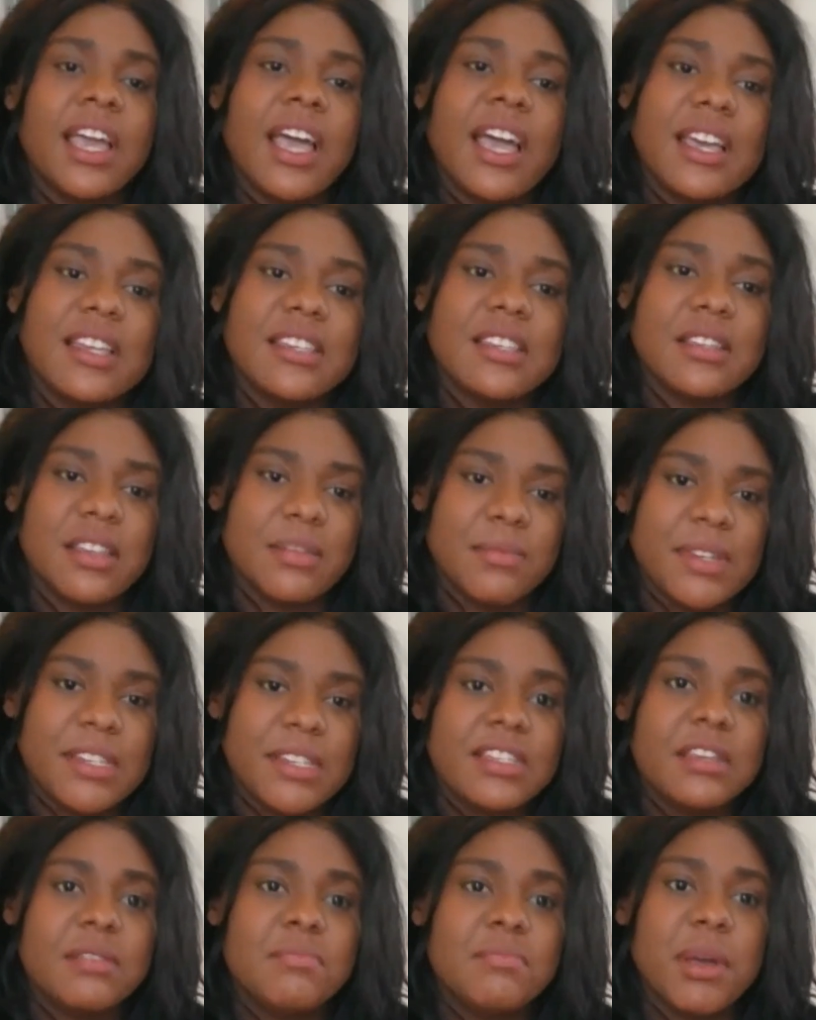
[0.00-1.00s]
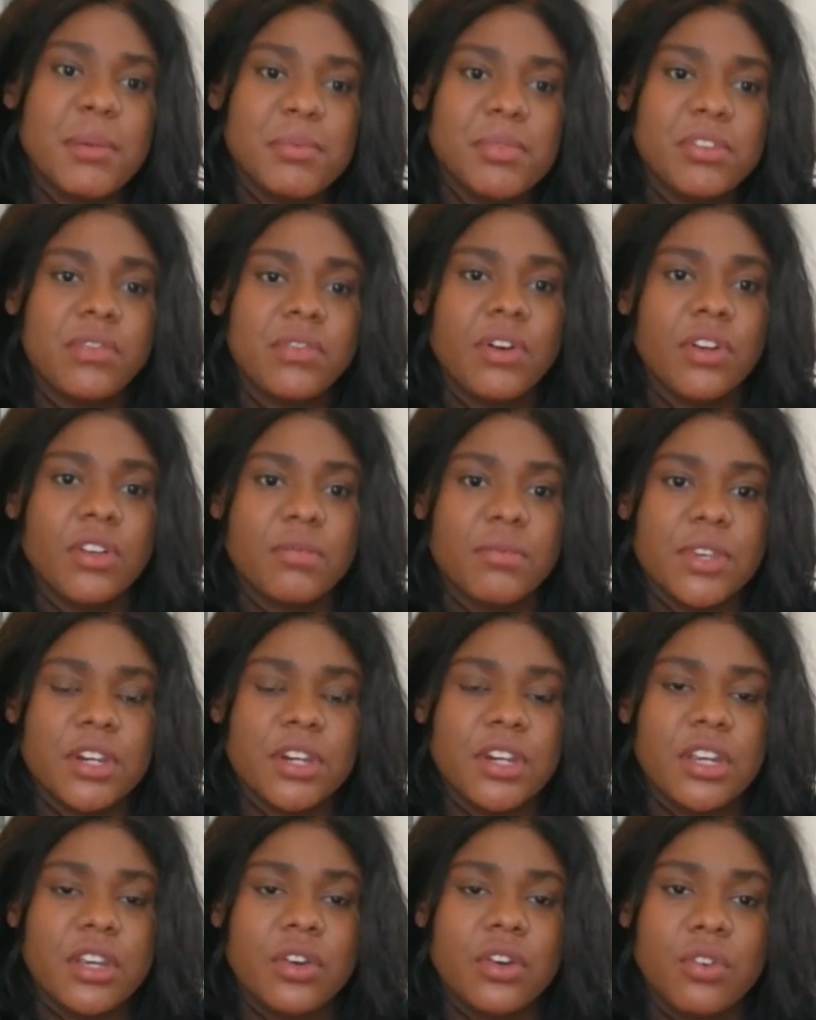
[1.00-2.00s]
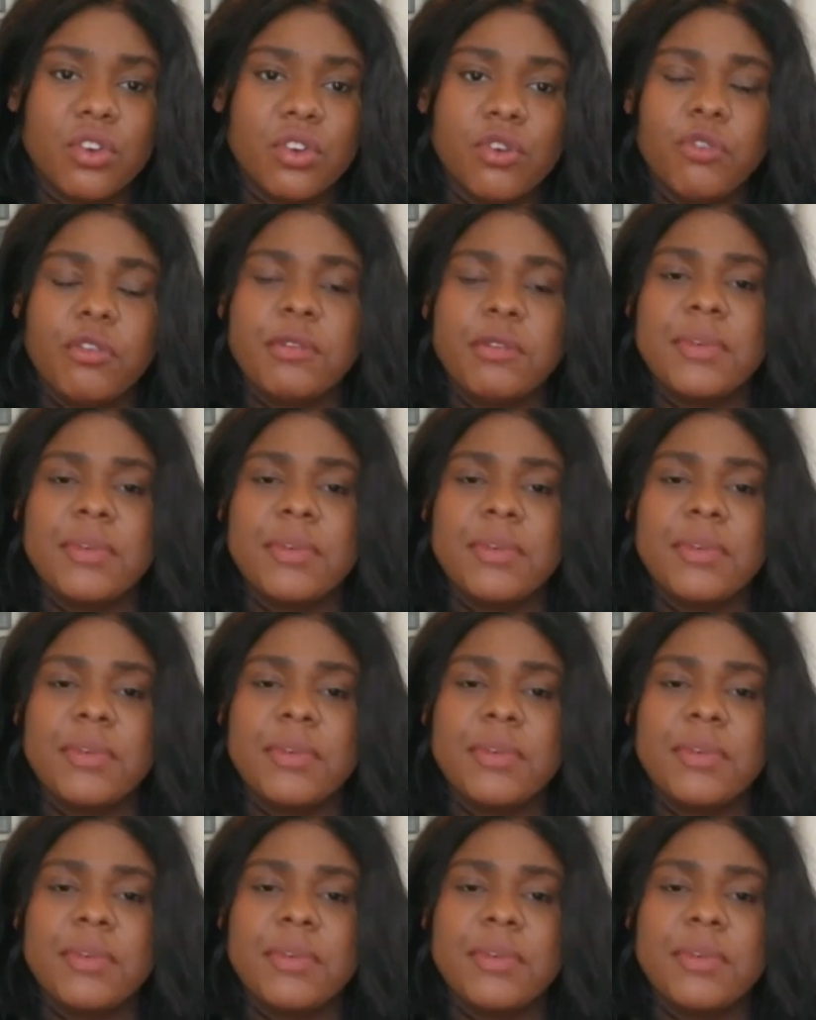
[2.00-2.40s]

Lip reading: As the MSC and members of our community grew,